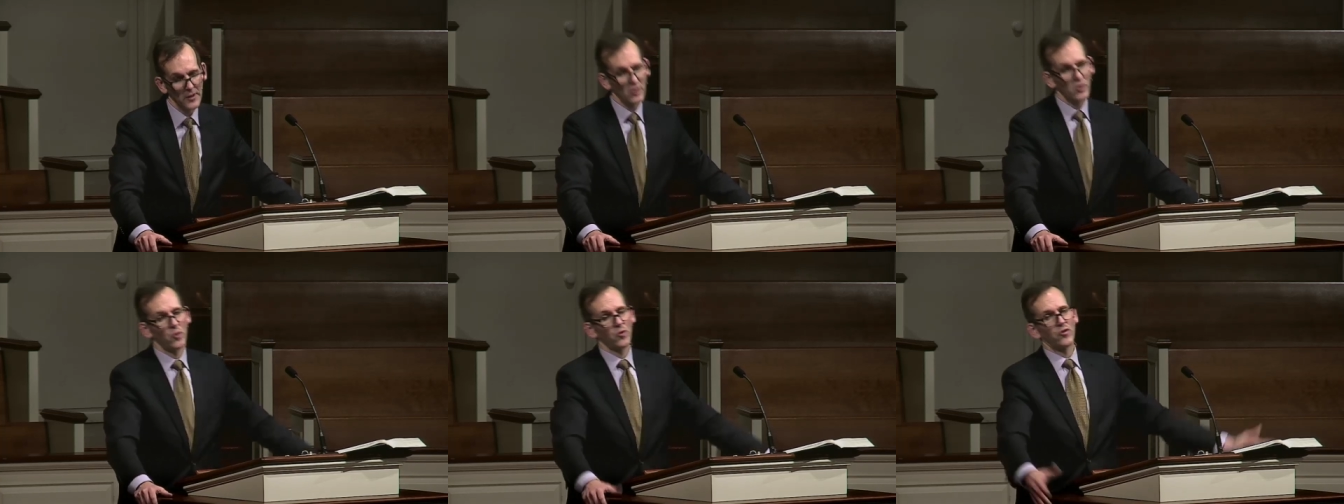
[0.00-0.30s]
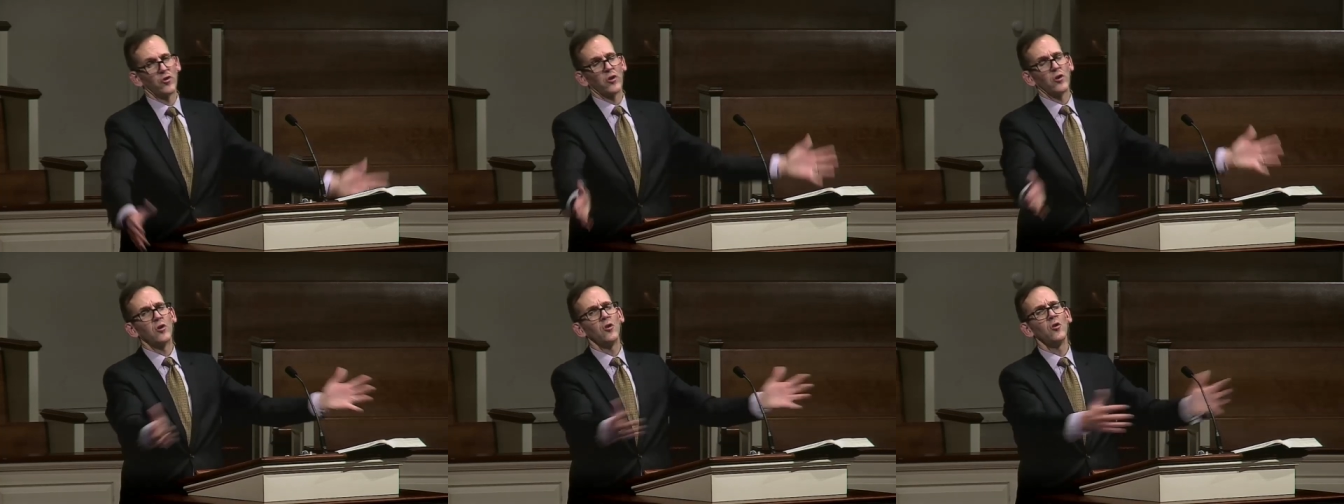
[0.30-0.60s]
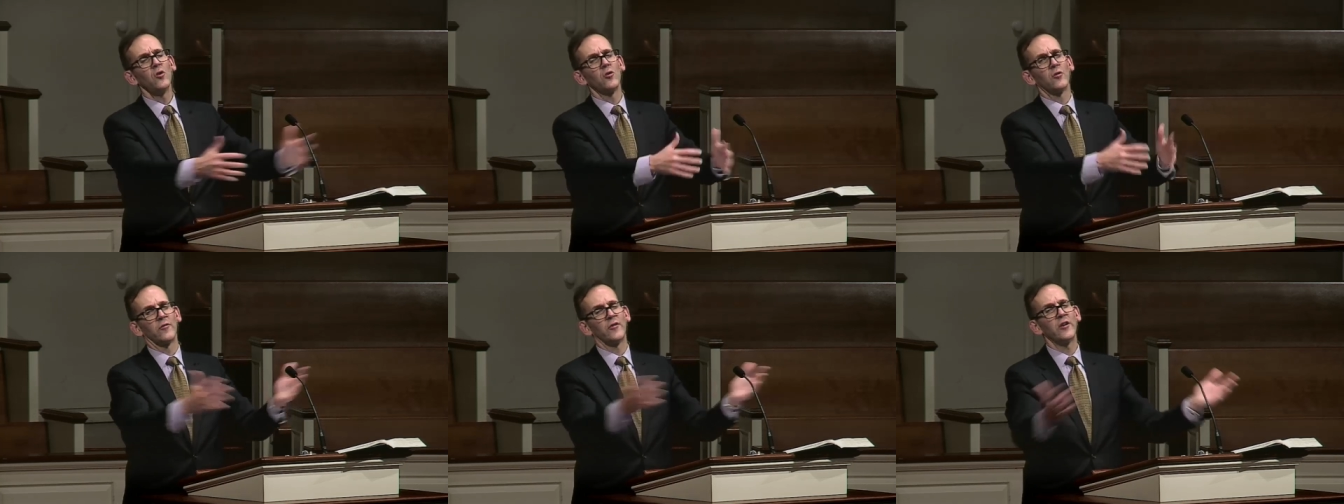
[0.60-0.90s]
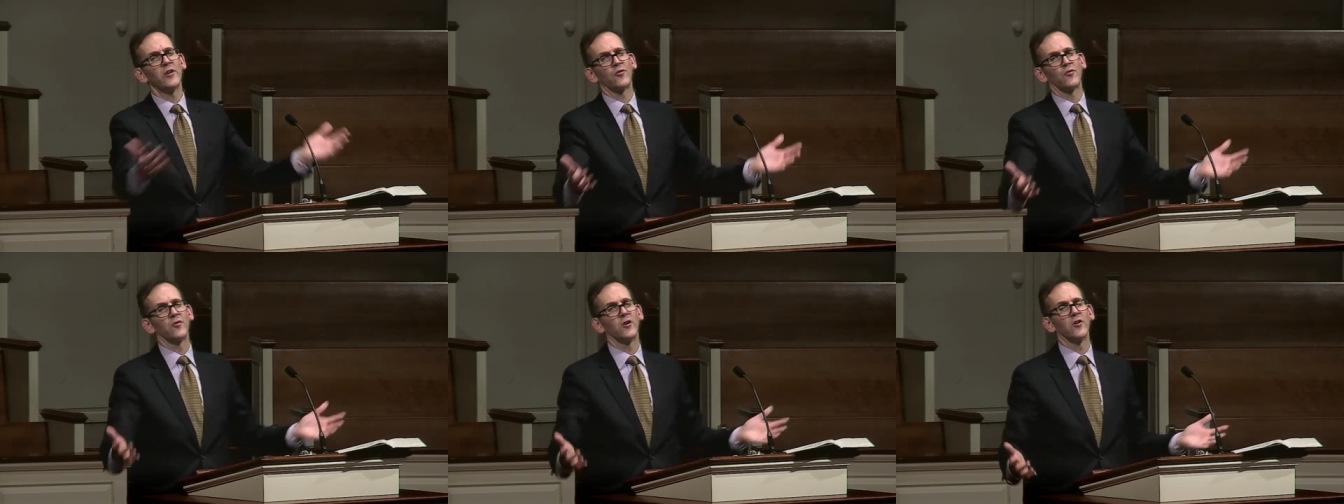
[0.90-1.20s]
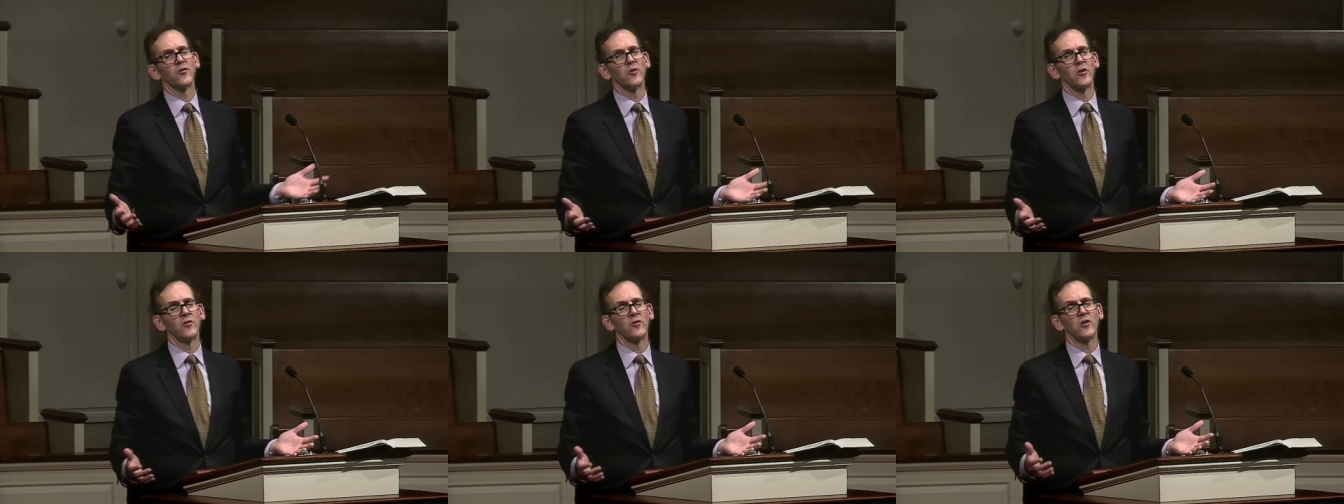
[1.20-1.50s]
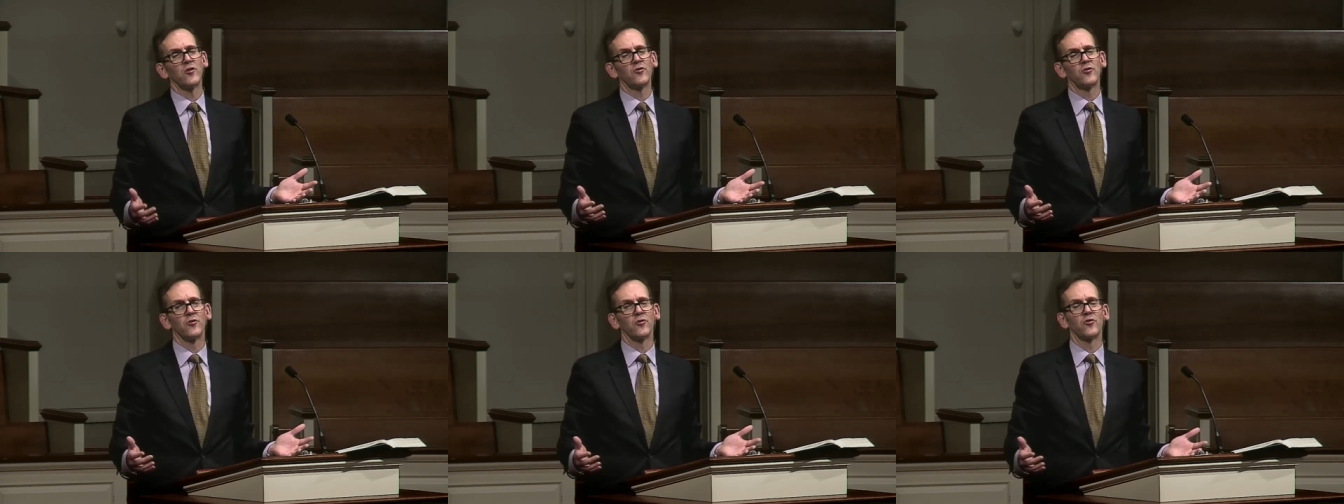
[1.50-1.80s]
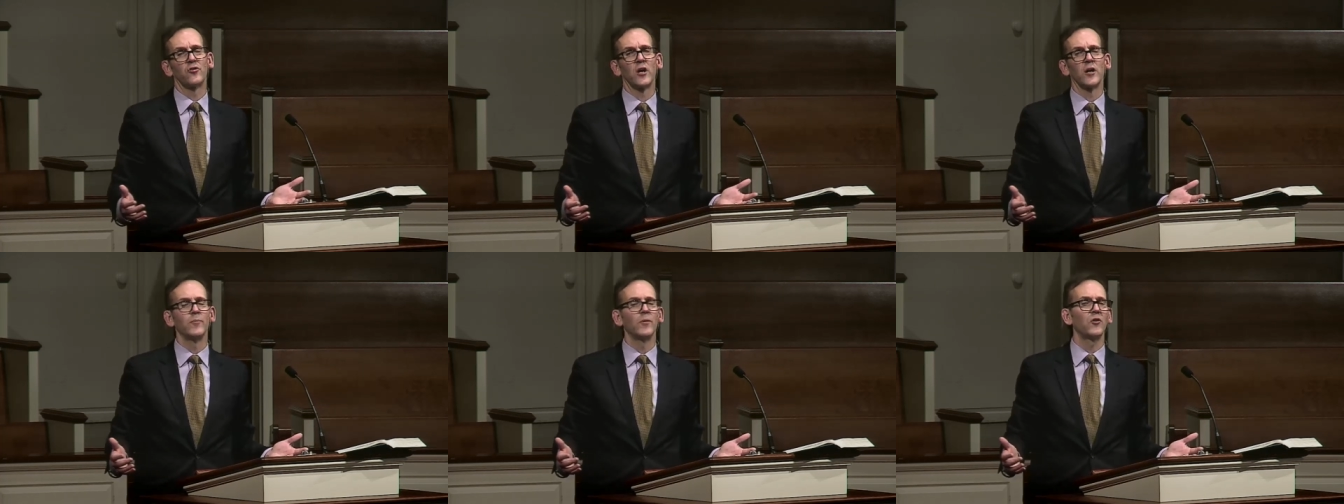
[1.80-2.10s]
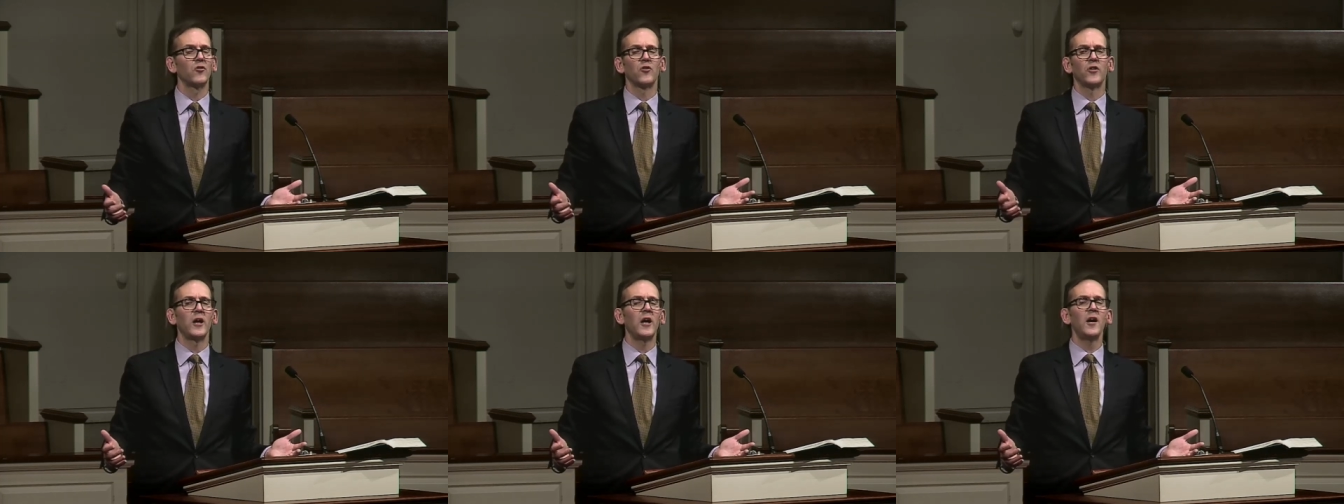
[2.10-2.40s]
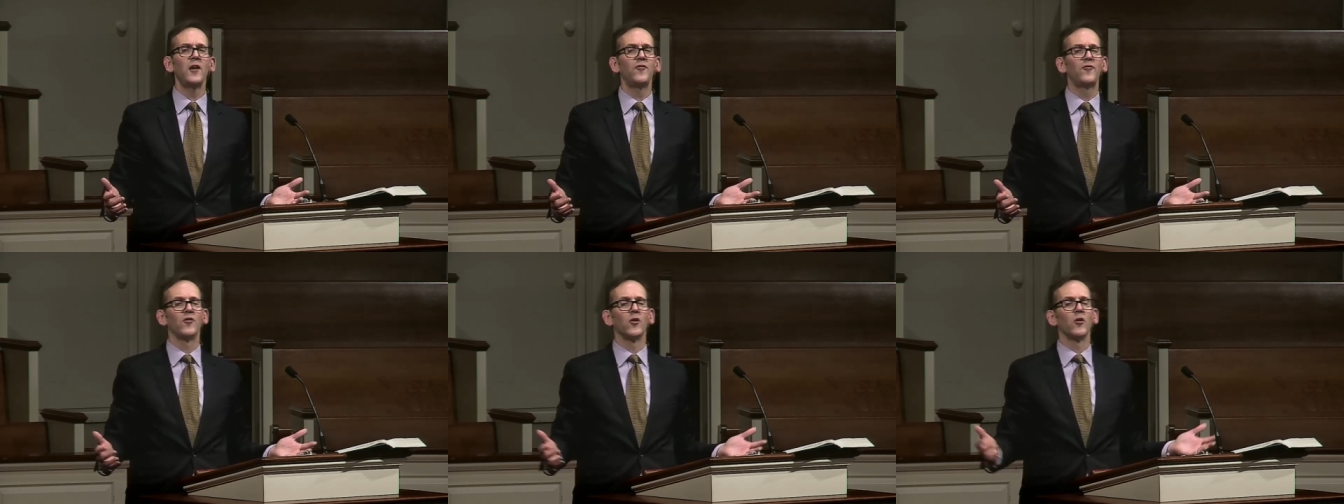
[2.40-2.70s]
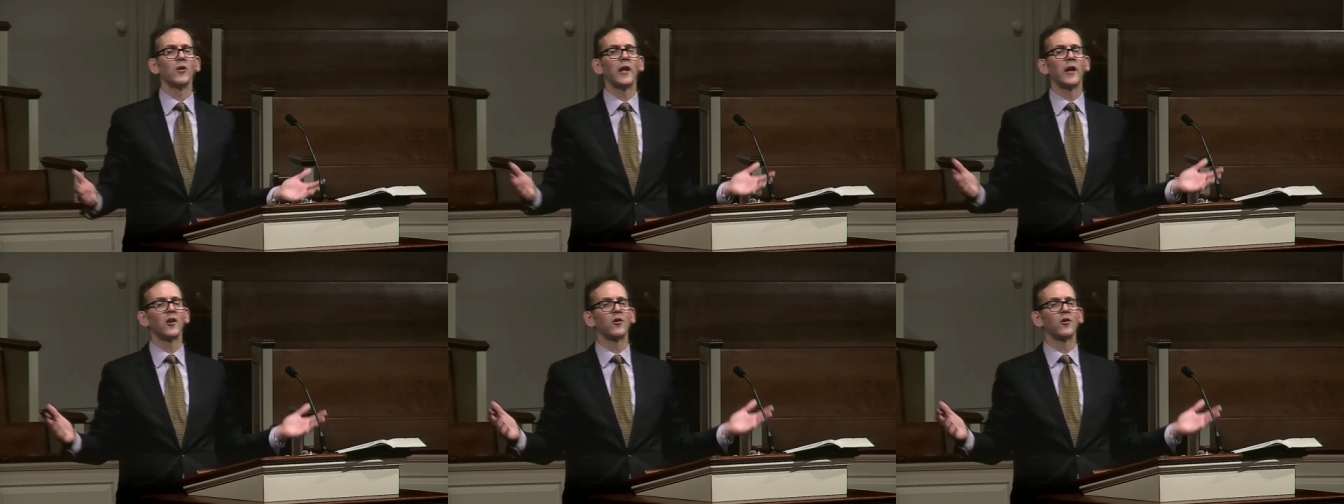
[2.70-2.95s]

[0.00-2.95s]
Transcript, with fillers: And of course, the core of this first conditional statement is therefore,